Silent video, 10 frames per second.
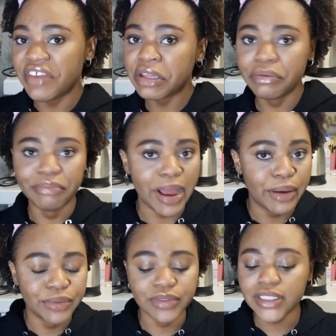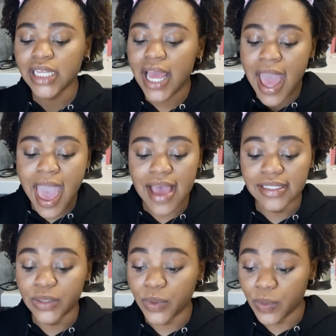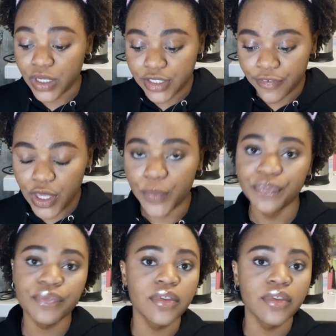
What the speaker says: feel around and see what works for you.